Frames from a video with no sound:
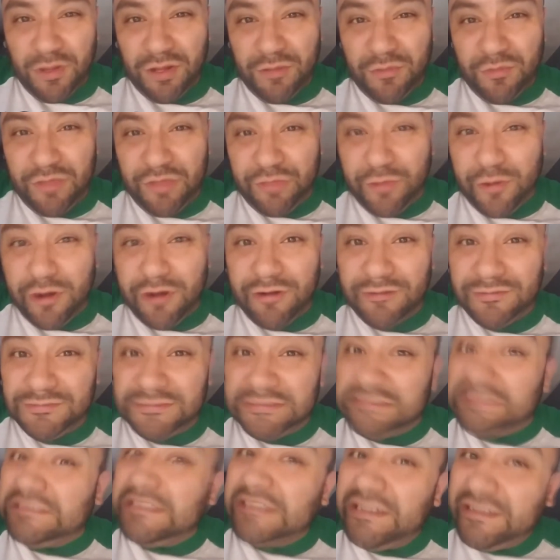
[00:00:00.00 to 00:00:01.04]
William Withrell.
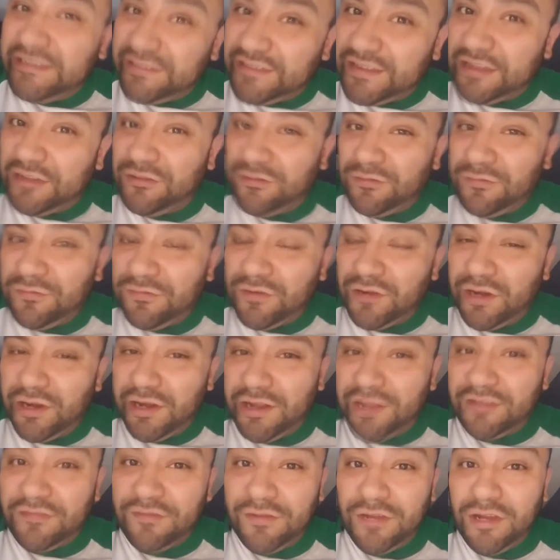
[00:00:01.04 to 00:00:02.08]
Stay tuned for
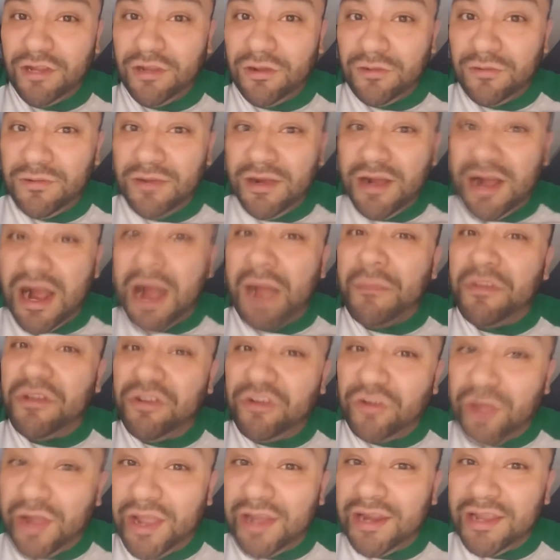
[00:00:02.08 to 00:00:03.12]
the next video. I'm
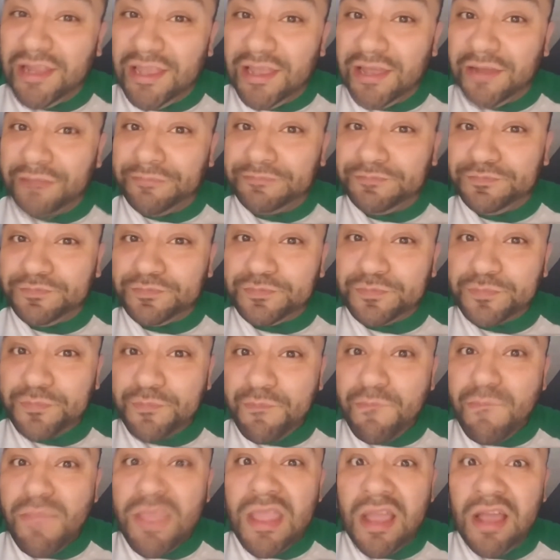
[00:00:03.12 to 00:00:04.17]
gonna try it again.
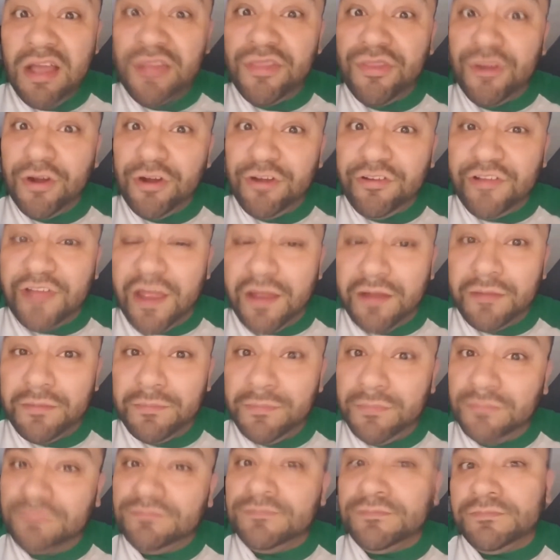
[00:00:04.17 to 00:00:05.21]
The third time.
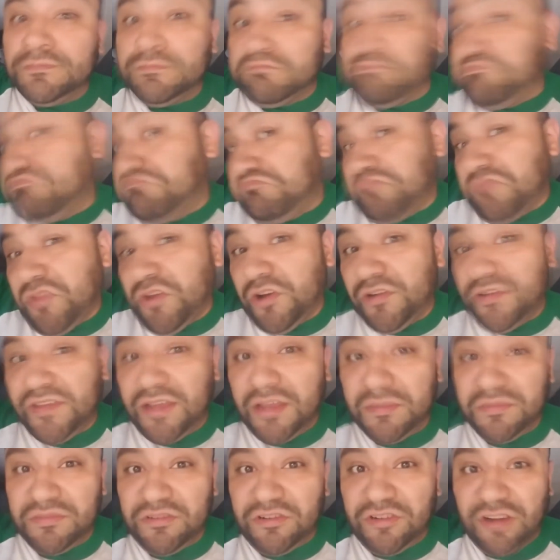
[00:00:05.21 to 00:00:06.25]
Third
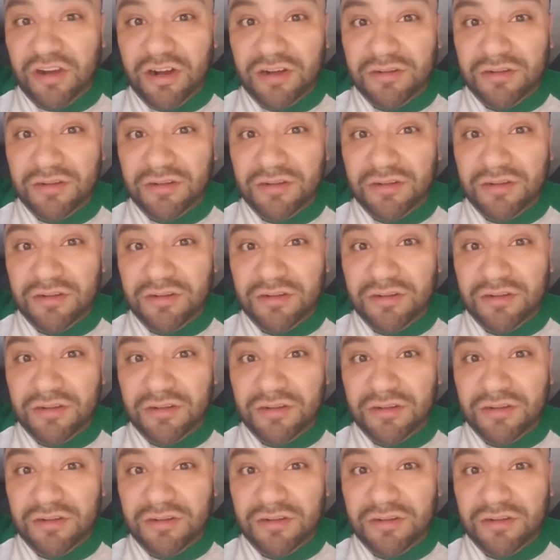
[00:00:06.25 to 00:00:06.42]
time's a